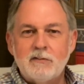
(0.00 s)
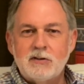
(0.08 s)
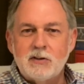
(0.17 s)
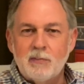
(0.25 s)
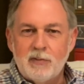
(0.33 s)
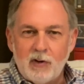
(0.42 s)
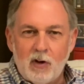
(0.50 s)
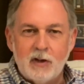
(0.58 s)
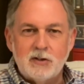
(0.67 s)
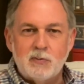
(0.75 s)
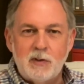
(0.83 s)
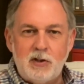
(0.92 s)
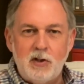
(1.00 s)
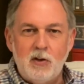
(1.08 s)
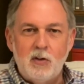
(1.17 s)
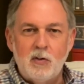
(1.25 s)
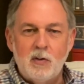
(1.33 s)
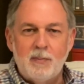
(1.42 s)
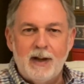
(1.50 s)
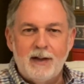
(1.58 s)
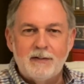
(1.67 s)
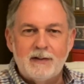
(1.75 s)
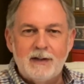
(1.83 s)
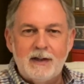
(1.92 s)
some thoughts with you
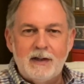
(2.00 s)
about